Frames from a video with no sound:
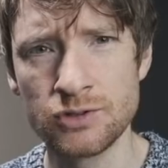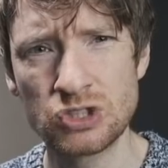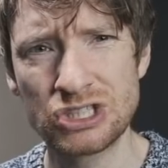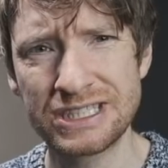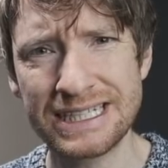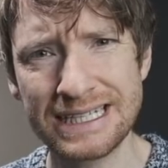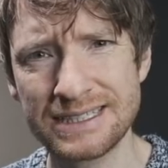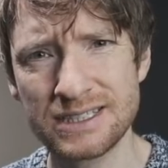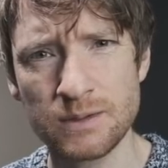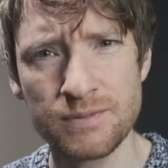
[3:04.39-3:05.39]
or Six
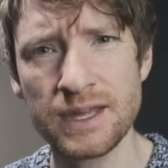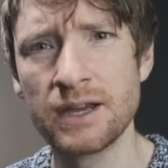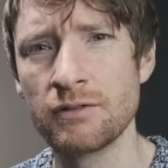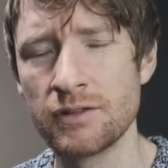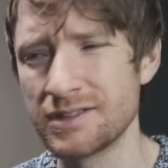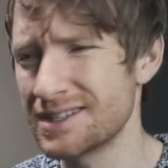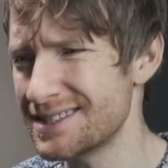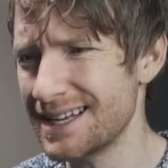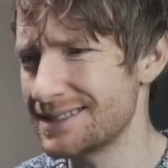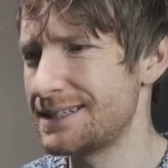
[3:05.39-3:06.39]
Something or Others, because
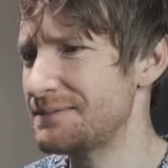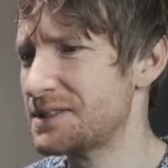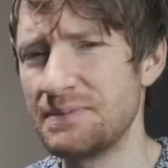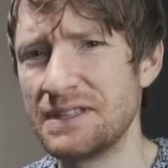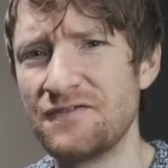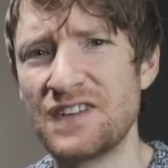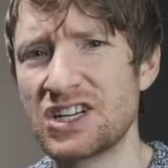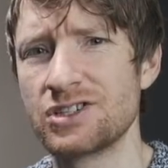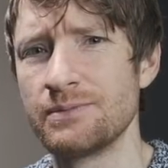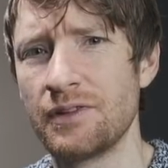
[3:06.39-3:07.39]
that seems to be the
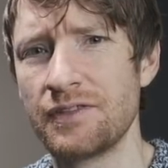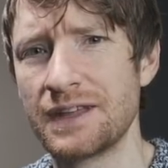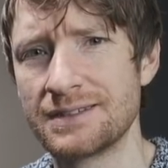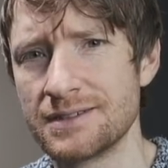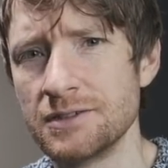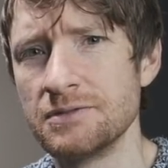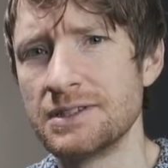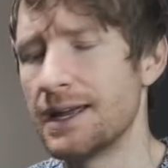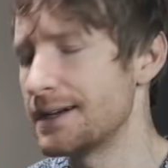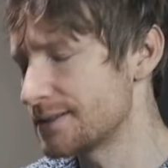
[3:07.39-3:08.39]
fashionable thing to do
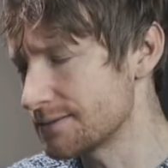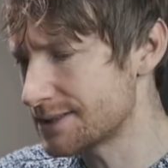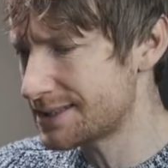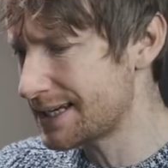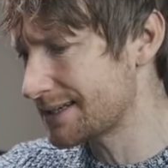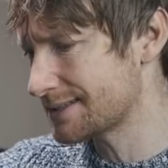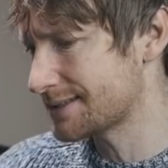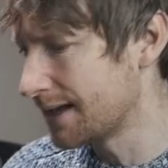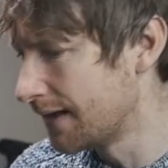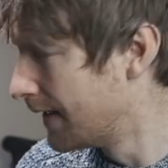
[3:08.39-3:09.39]
today. So
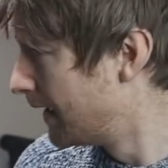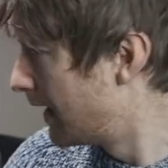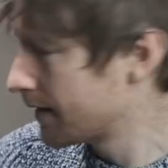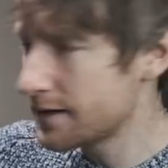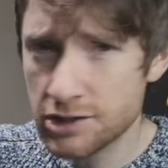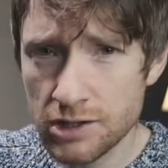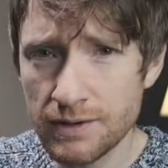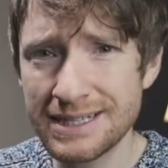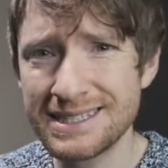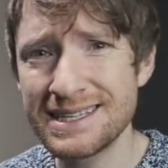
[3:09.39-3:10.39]
six, I'm going to show
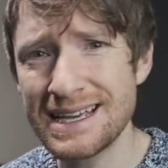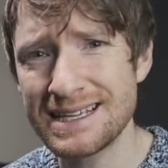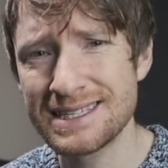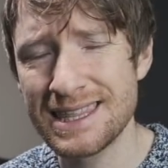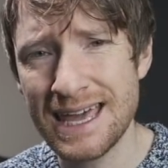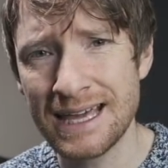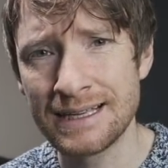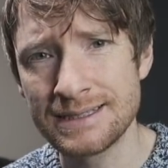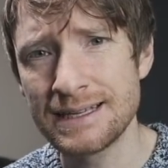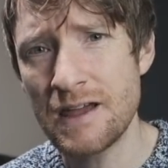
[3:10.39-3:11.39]
you six
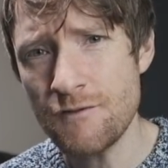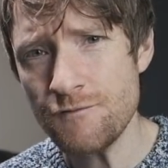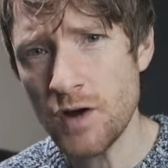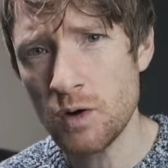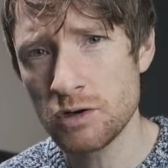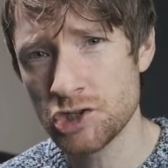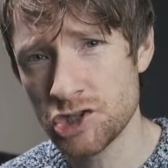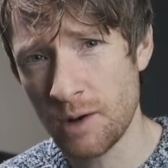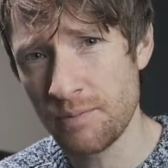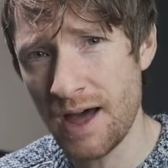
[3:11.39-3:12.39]
things in
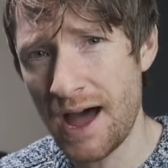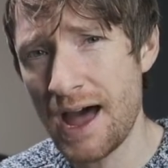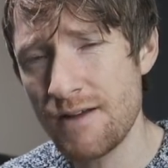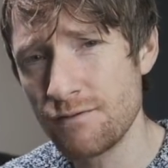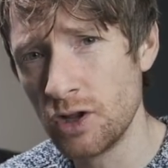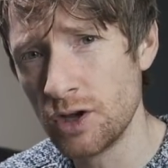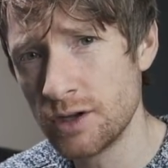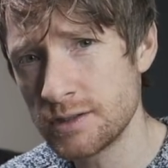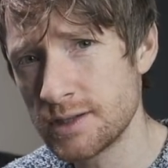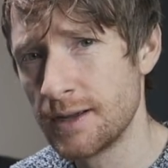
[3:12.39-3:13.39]
Photoshop that I've
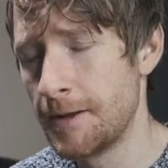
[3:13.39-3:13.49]
learned